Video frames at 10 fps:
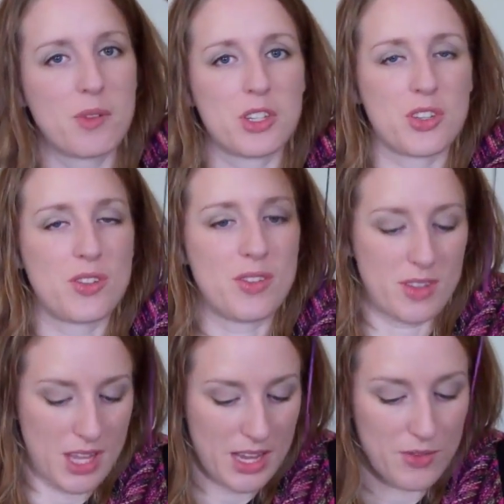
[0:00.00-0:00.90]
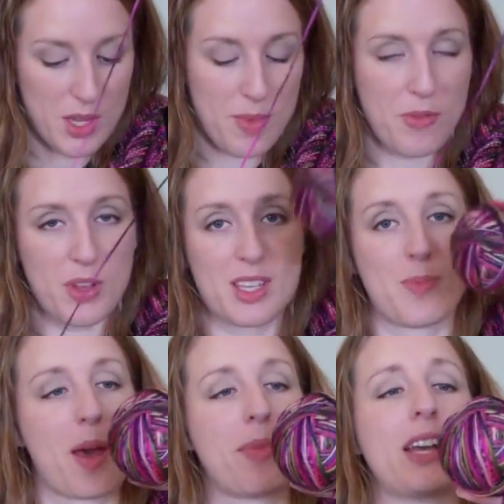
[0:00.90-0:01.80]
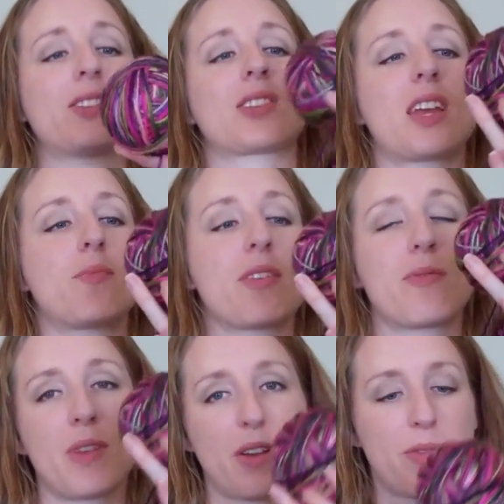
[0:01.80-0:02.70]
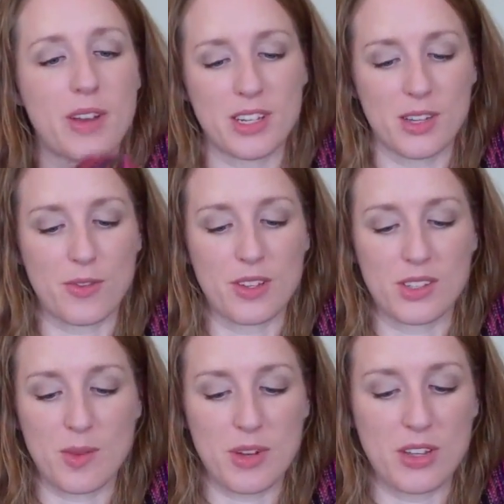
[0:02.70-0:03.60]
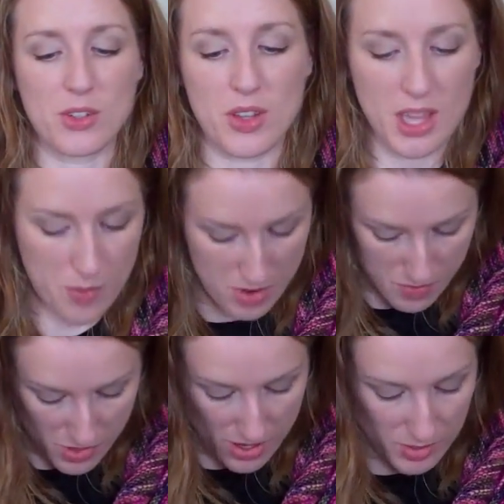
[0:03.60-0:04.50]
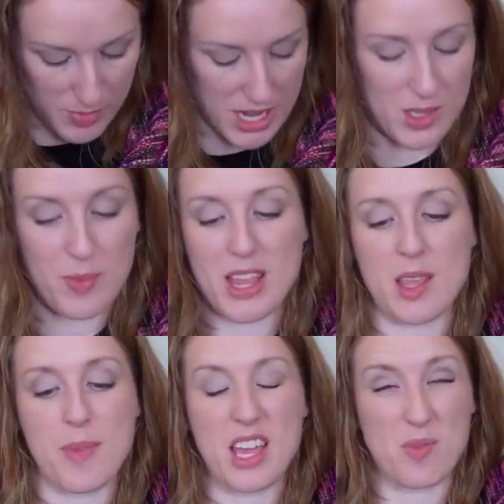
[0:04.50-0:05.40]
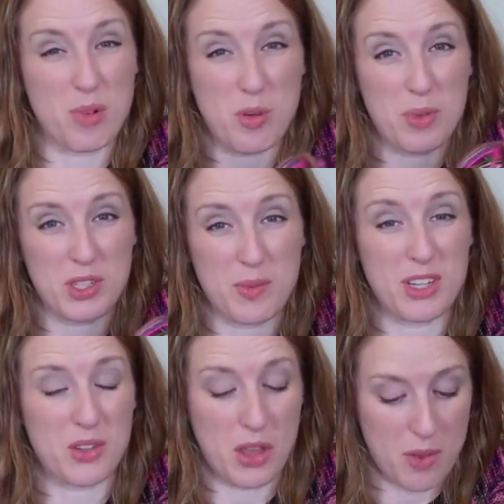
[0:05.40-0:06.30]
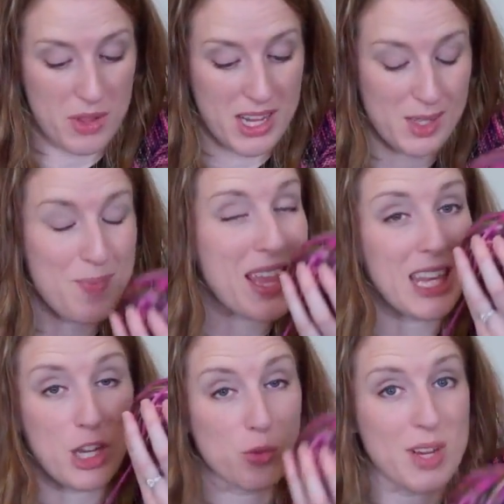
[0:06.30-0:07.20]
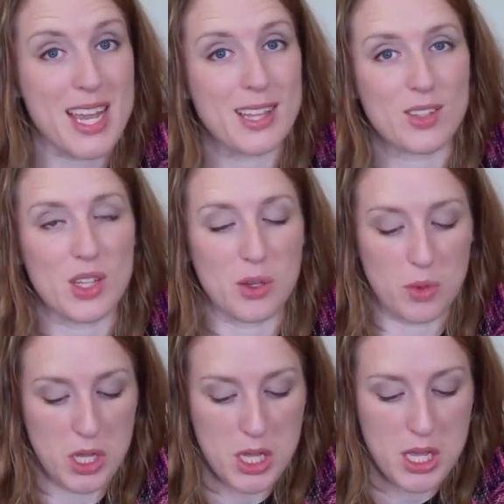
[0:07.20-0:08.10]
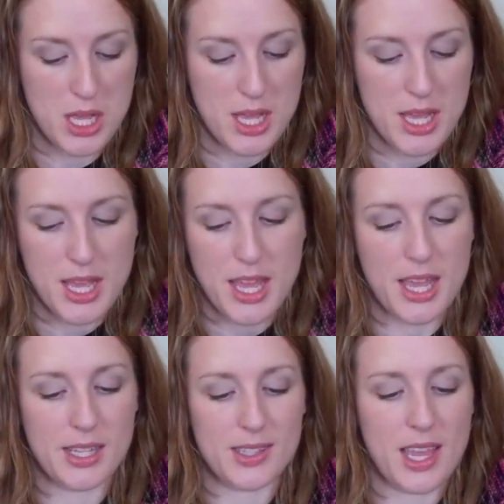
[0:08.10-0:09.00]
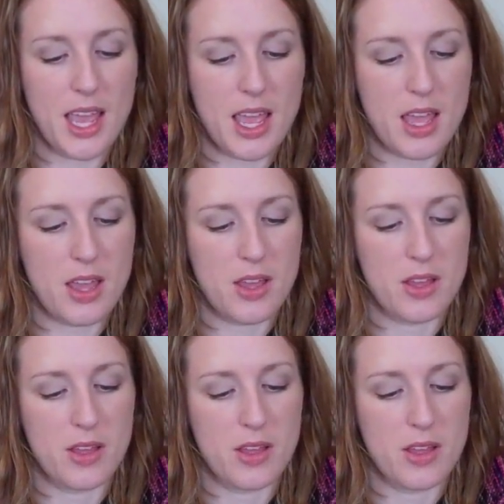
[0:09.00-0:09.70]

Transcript: which, like I've said before, these babettes can be very, very different. Someone else could get one, whereas mine is mainly pink and purple. Someone else could get one that is mainly green. So it's a